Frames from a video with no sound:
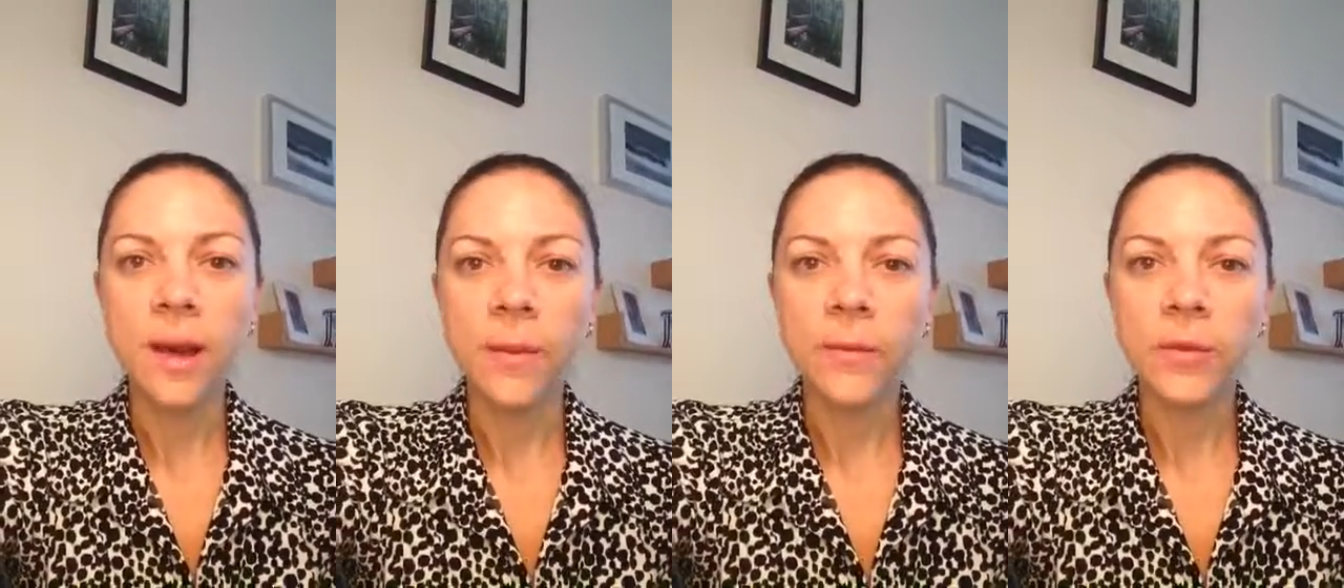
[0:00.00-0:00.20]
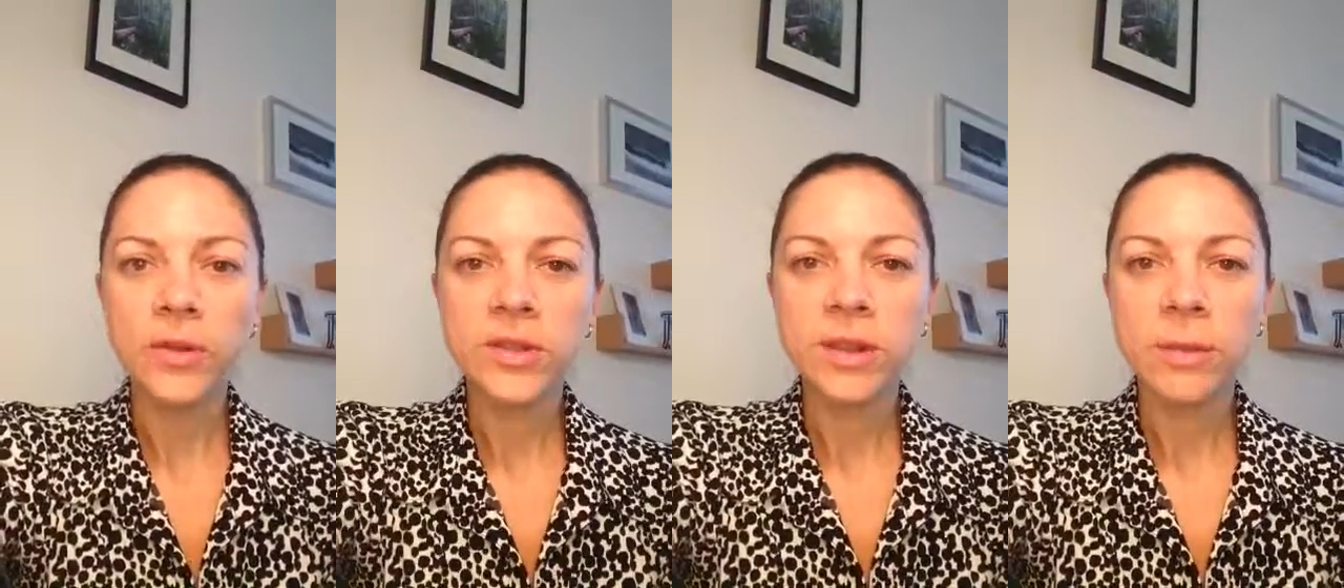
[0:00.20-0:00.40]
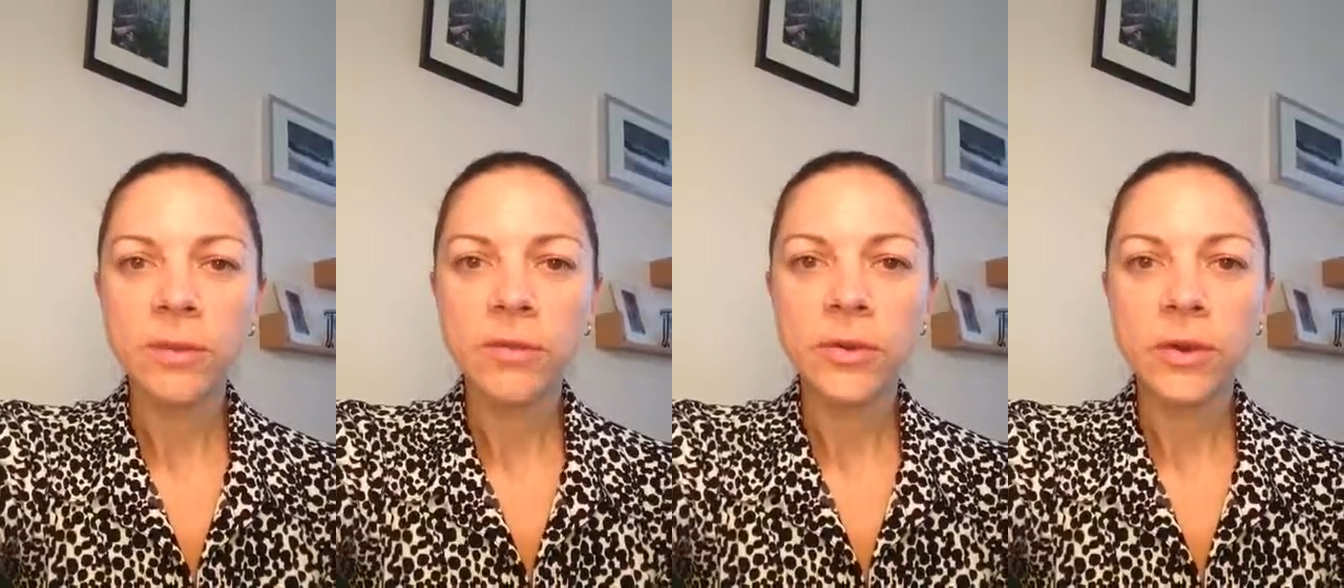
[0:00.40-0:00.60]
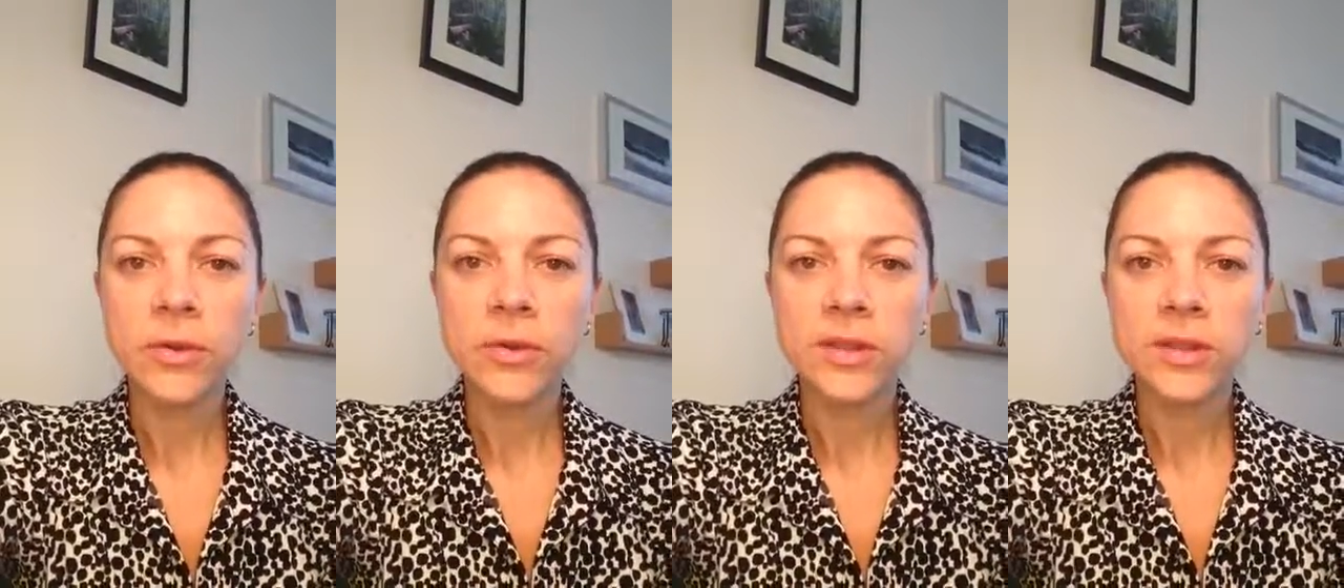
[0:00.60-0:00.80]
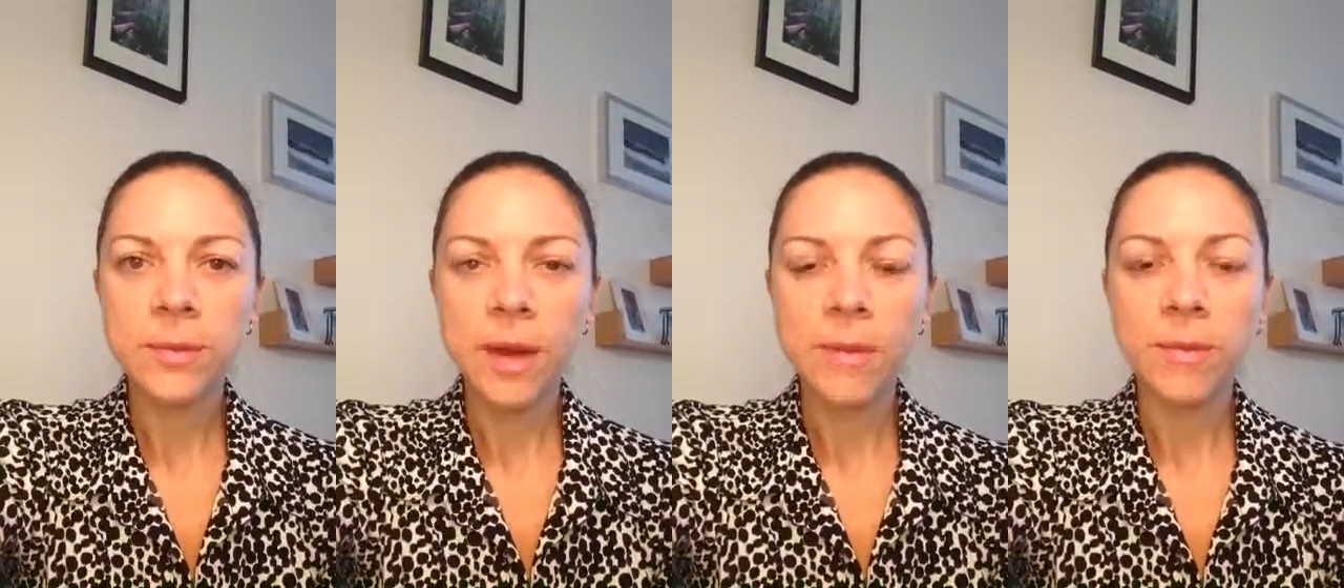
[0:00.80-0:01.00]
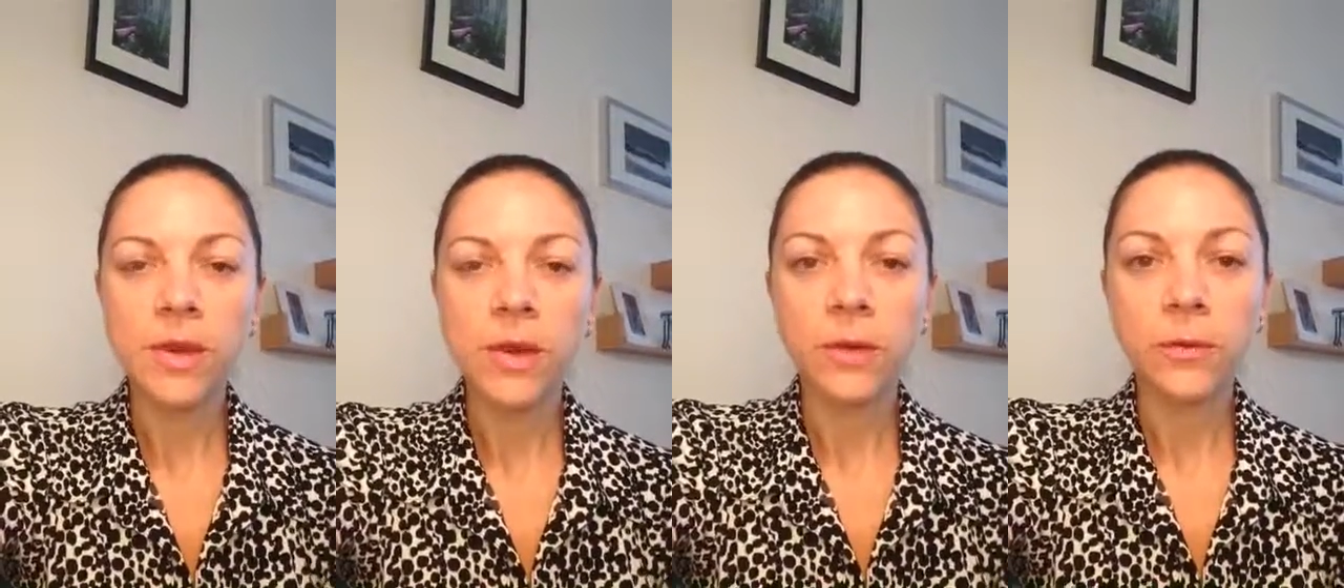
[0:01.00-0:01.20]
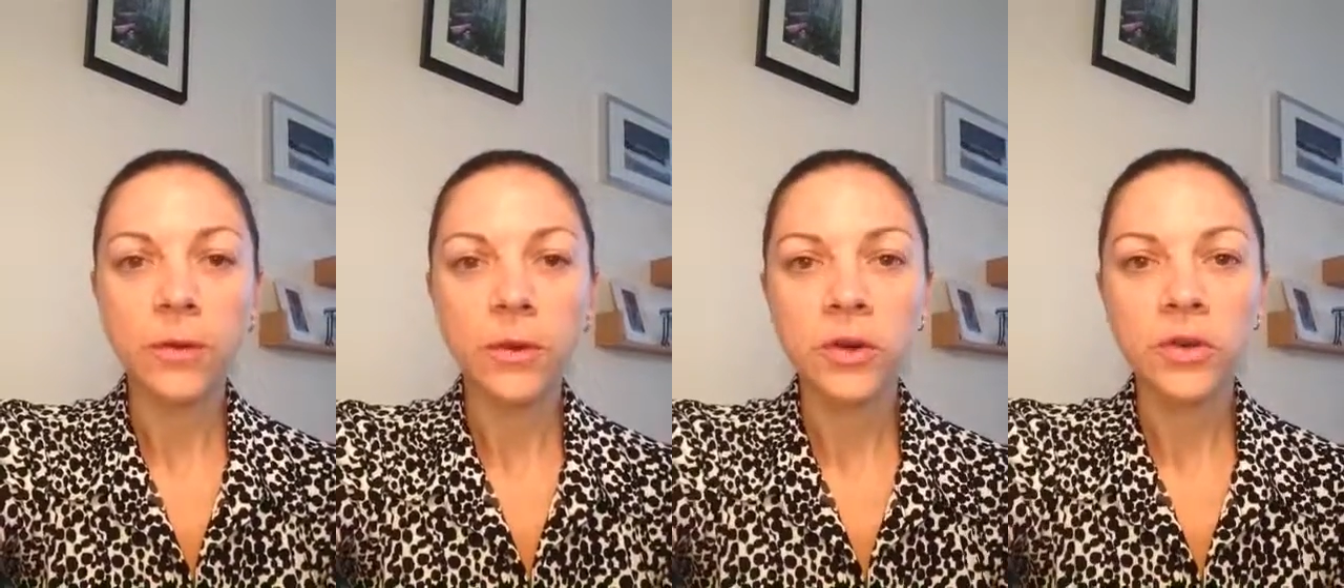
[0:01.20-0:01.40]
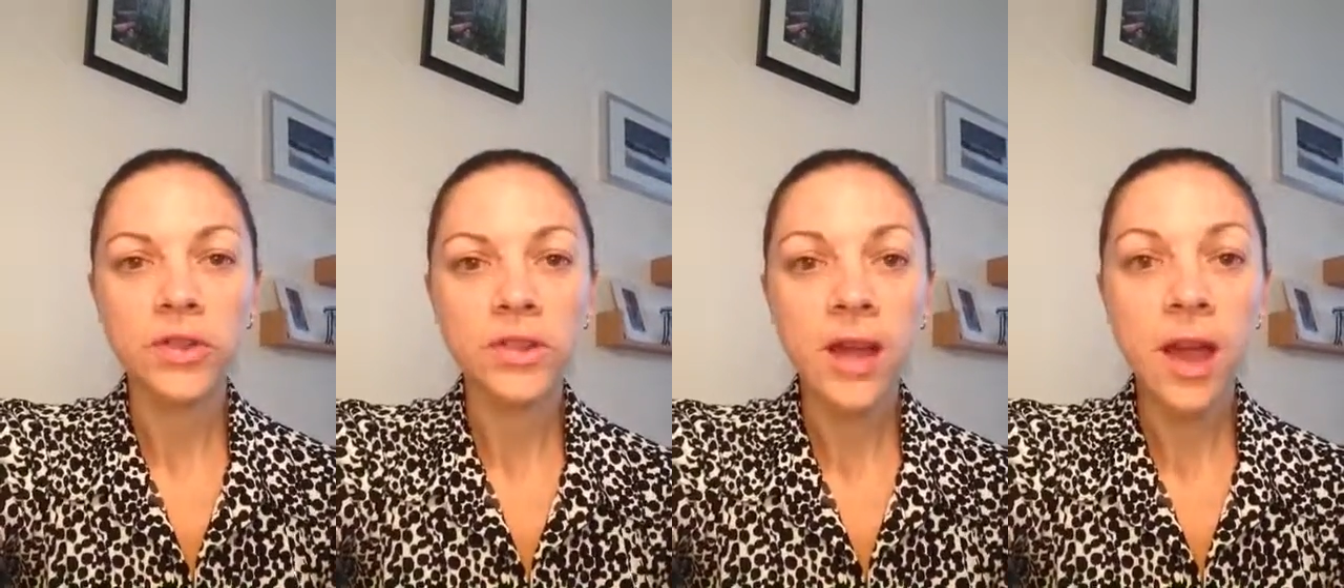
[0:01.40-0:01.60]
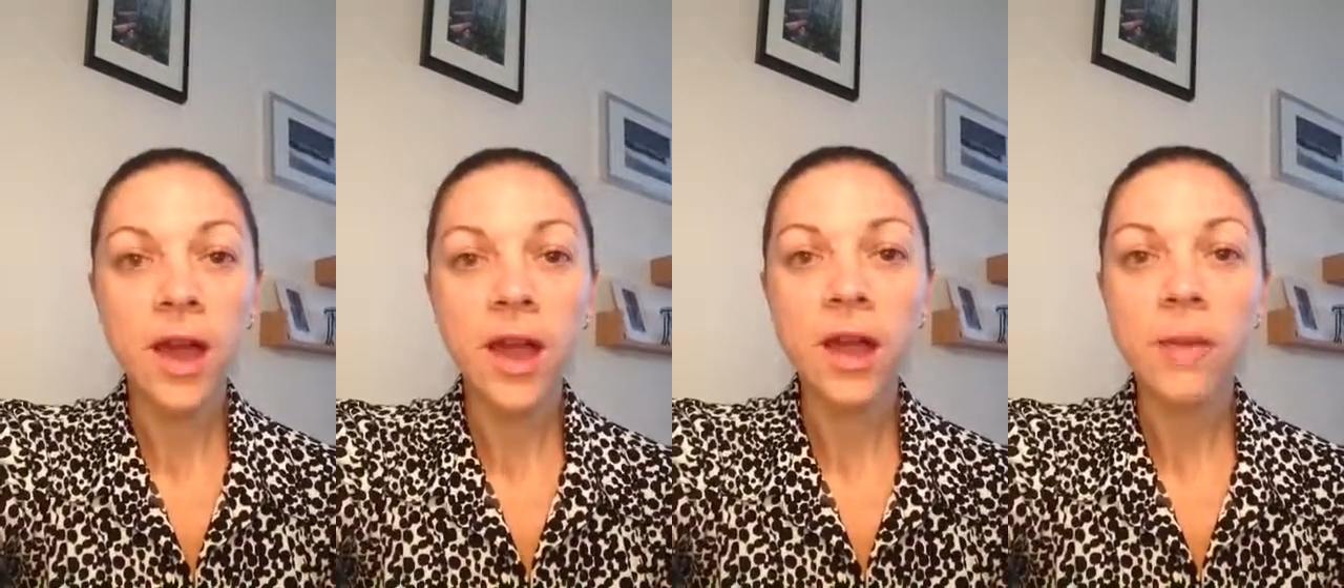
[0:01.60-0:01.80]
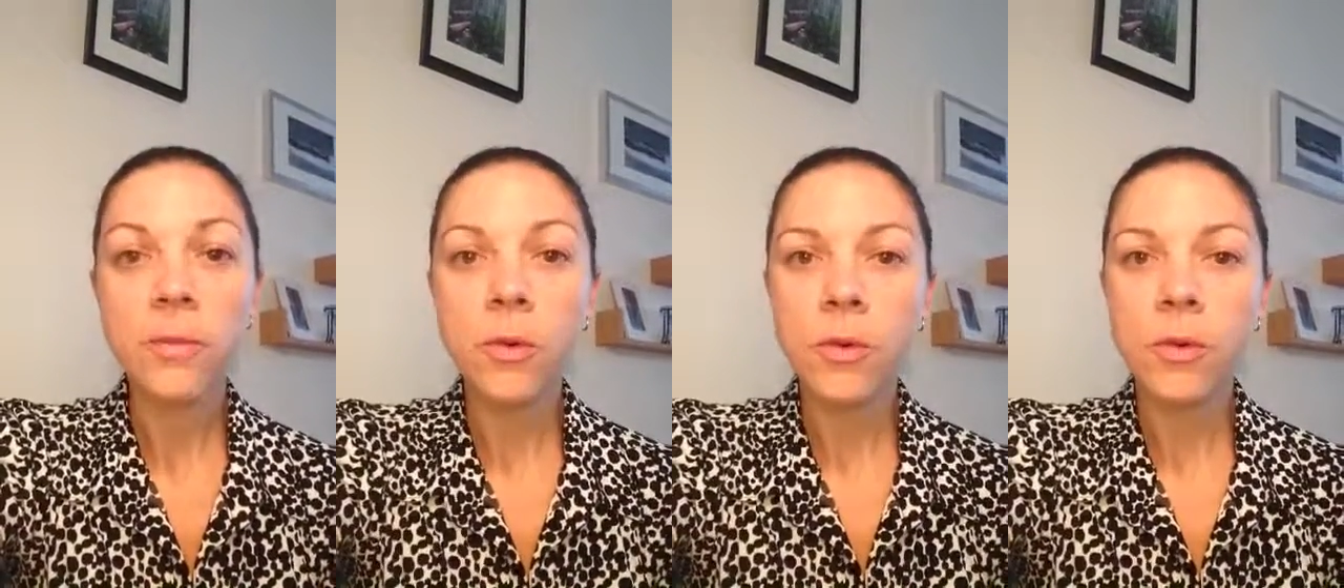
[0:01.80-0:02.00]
For some of you, this might be your first time,